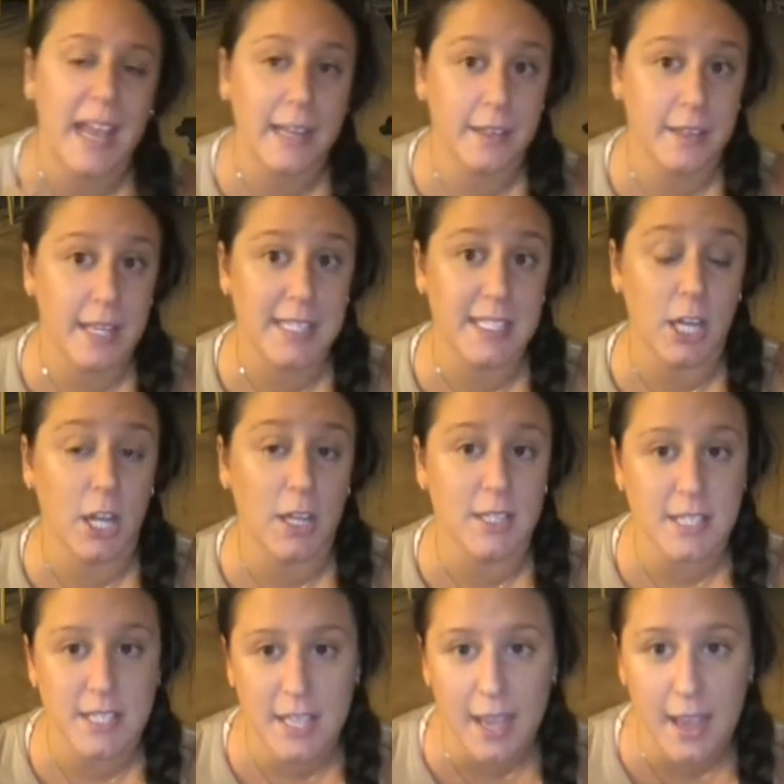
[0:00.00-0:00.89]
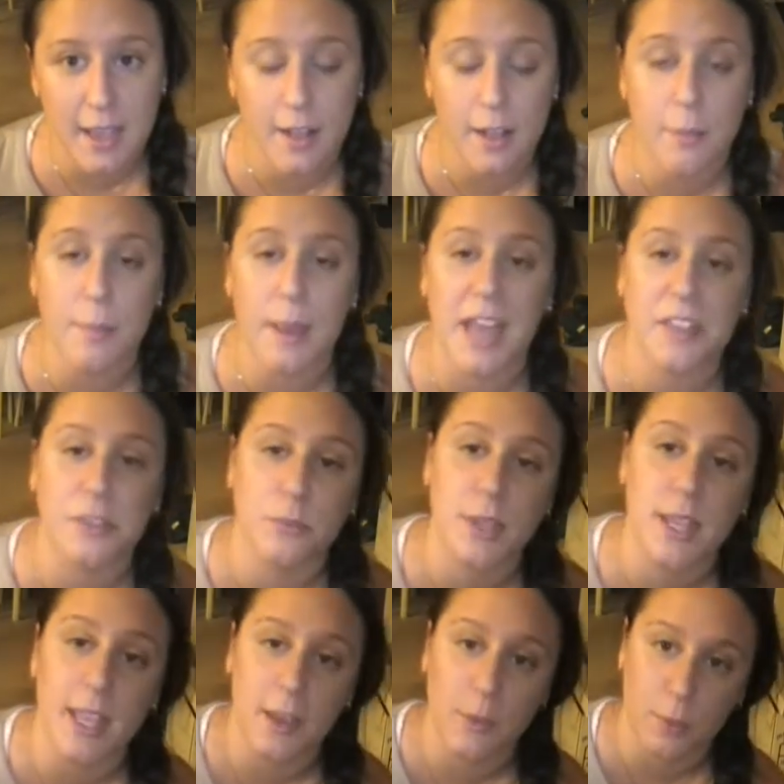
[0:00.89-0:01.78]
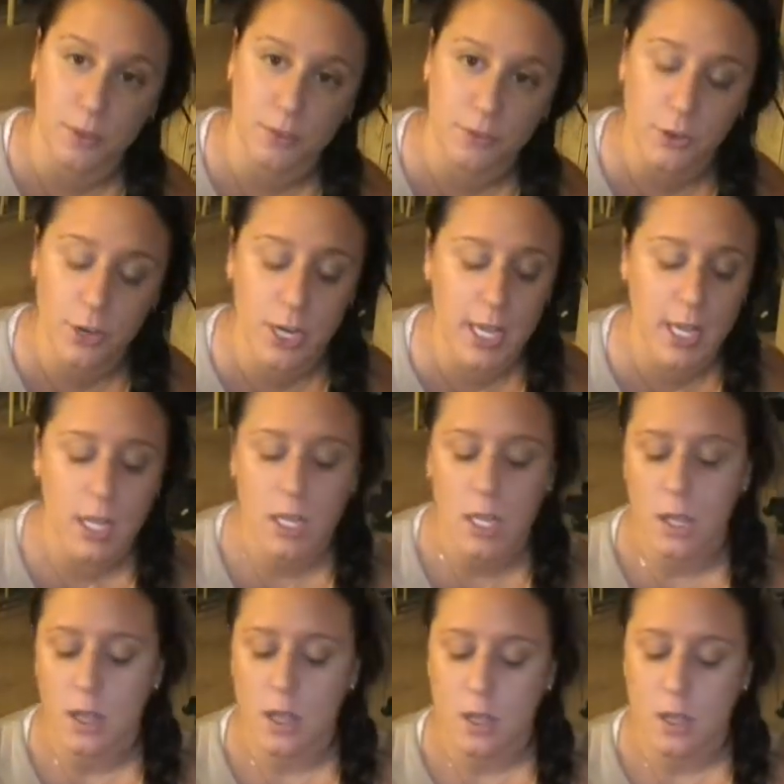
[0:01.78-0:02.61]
kind of things on sale. Buy three, get one free.